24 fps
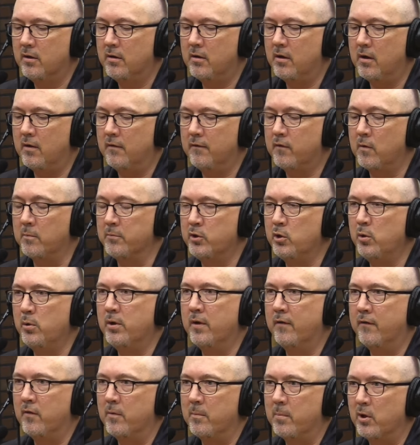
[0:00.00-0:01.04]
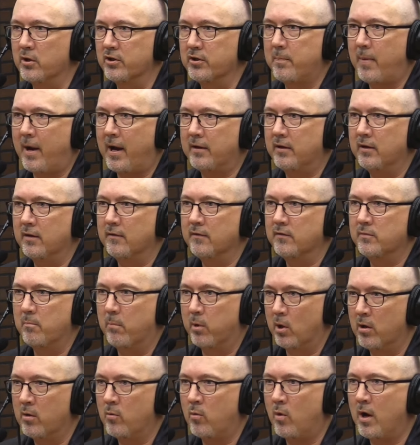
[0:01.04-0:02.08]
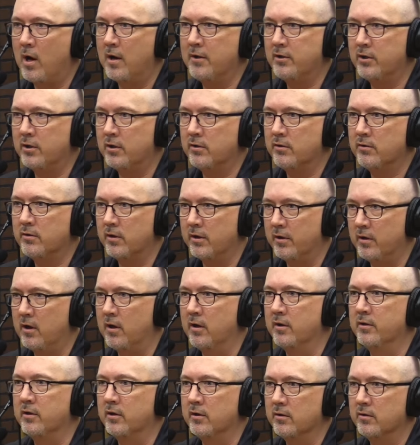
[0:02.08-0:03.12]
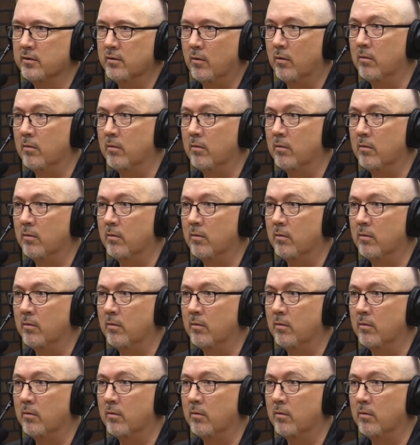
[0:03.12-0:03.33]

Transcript: uh, from two different perspectives bird watchers and hunters